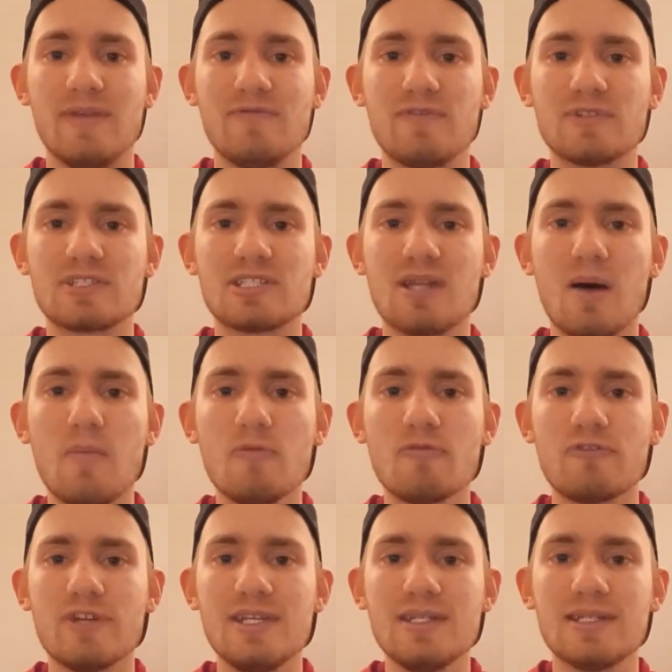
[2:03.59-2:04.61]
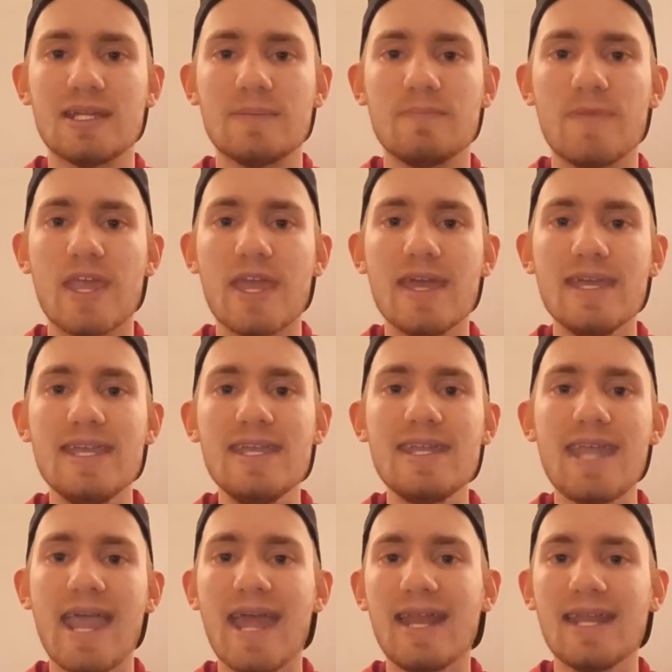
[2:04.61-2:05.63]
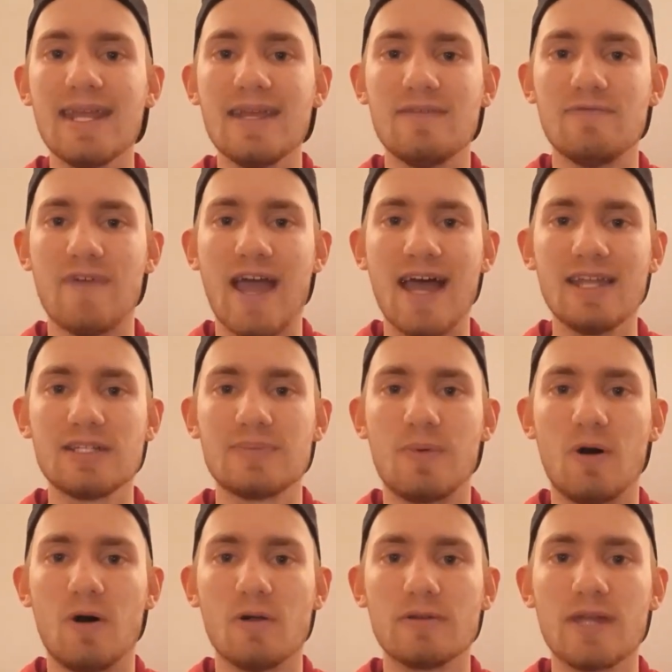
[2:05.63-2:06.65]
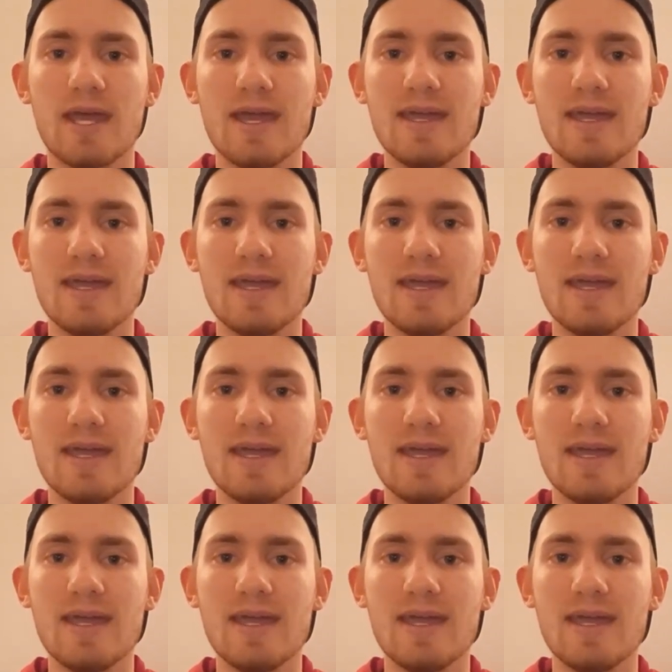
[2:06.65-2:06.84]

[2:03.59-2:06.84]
And for some reason, he can't hit fastballs.